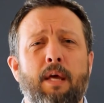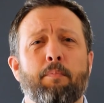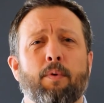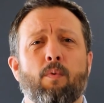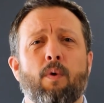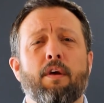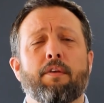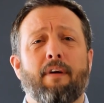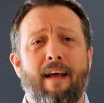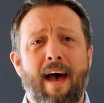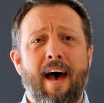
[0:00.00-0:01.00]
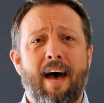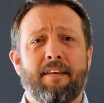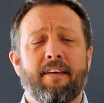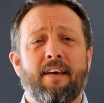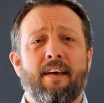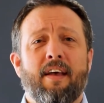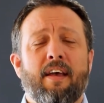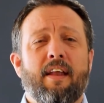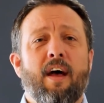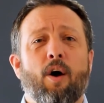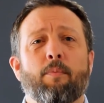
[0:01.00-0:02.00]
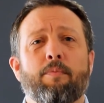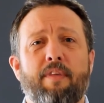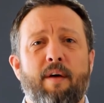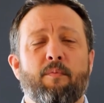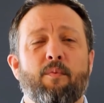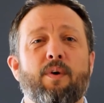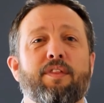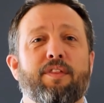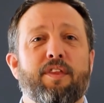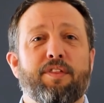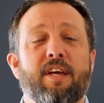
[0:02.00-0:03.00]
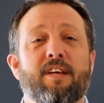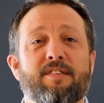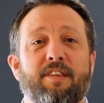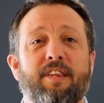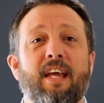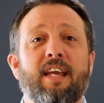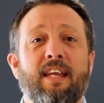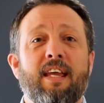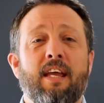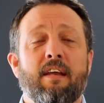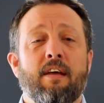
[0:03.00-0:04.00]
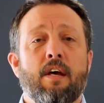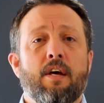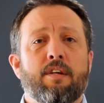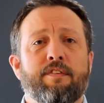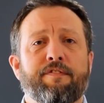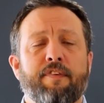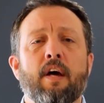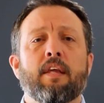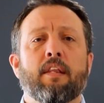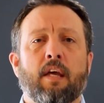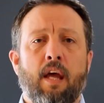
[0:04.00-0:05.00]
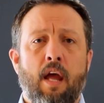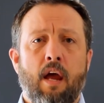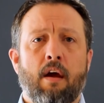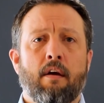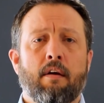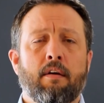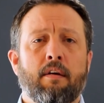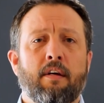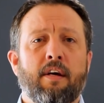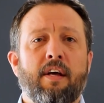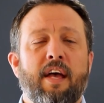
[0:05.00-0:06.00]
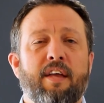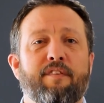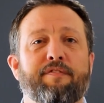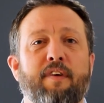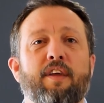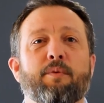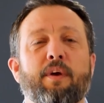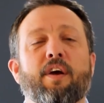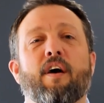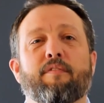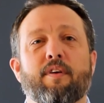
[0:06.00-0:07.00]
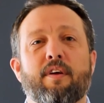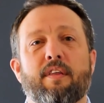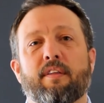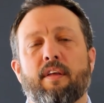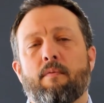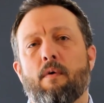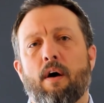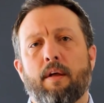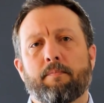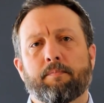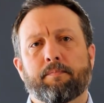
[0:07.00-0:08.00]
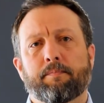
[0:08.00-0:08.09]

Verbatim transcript: people where they're at and help them with the things that they need to find the care and to find the recovery that they want.